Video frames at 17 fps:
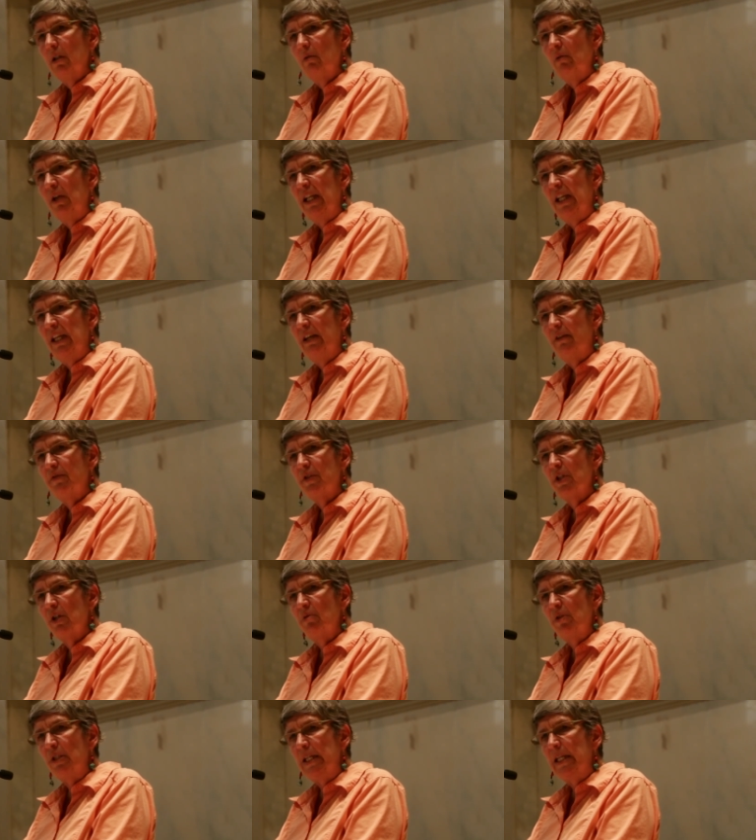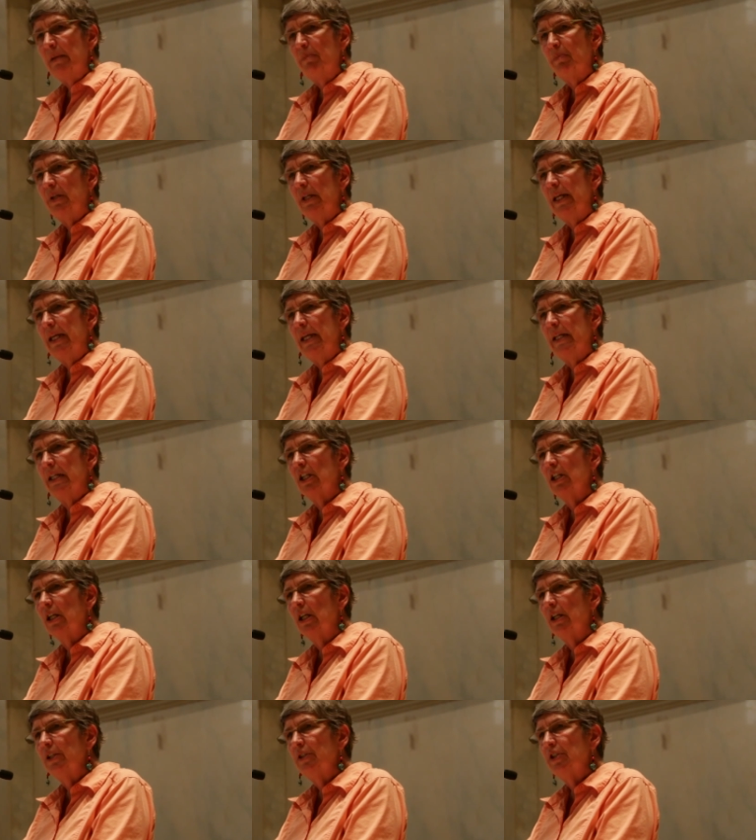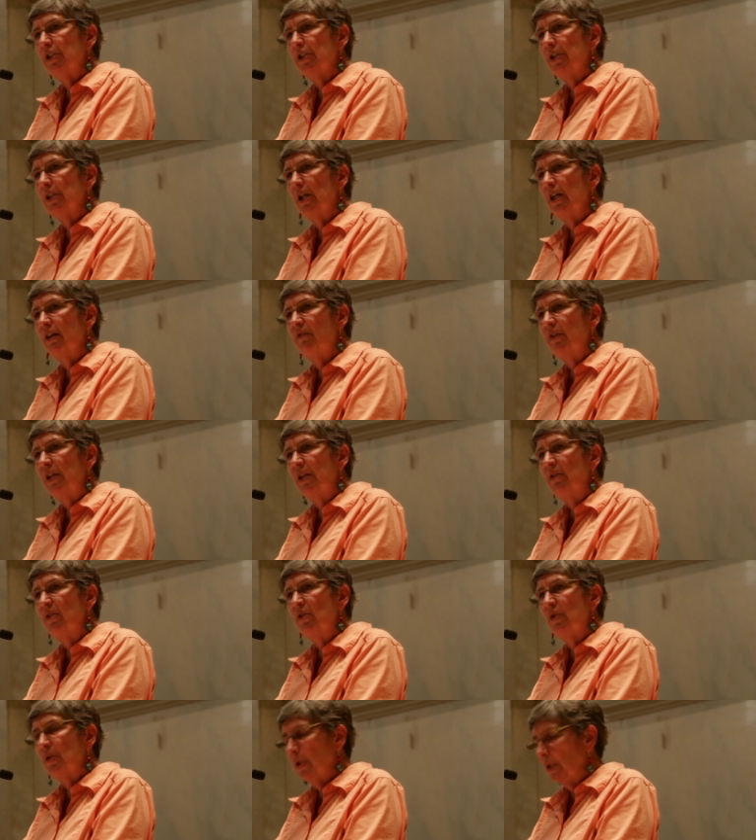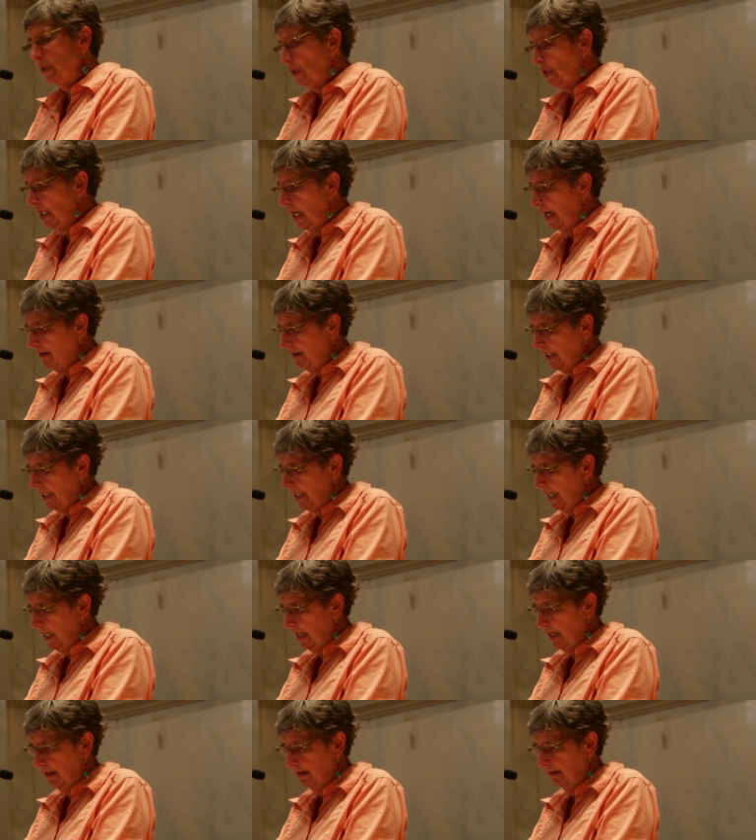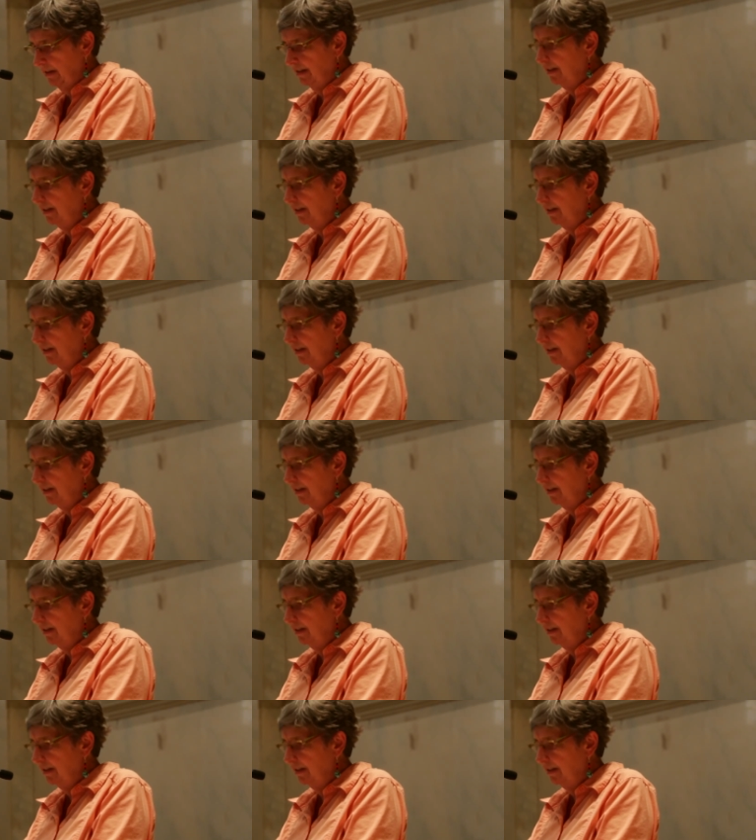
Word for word: We live so deeply in a culture of insincerity.